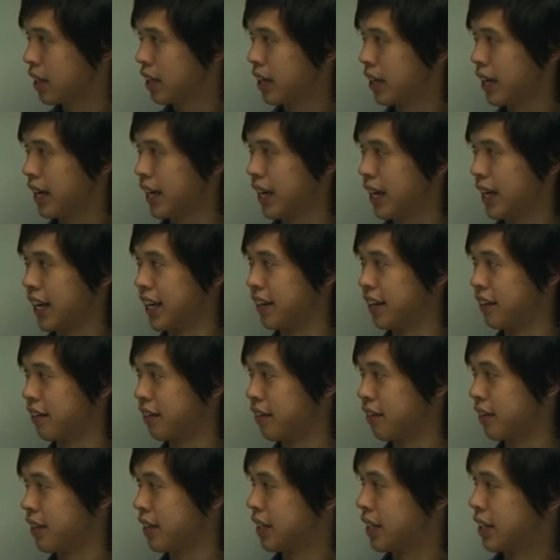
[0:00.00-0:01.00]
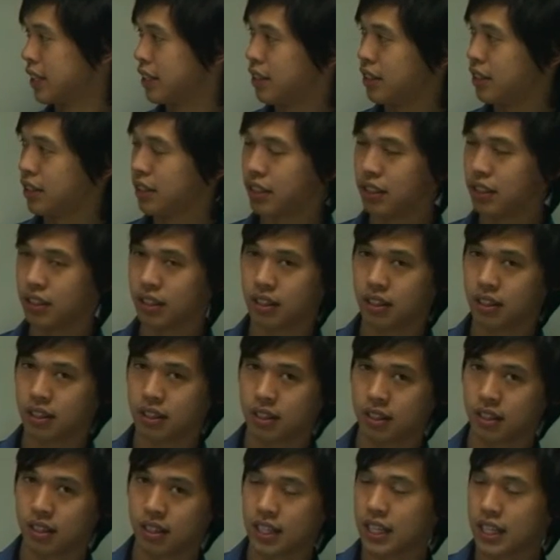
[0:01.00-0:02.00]
And
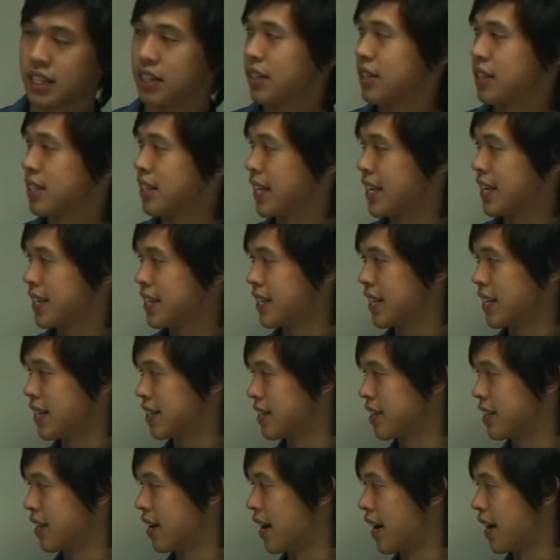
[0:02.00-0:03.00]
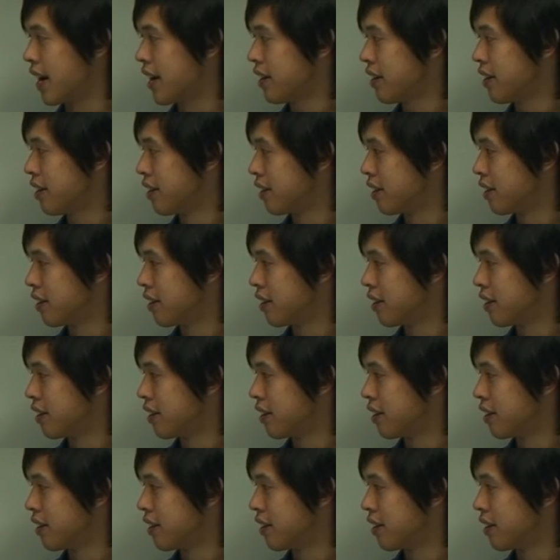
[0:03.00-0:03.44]
steel is less dense than iron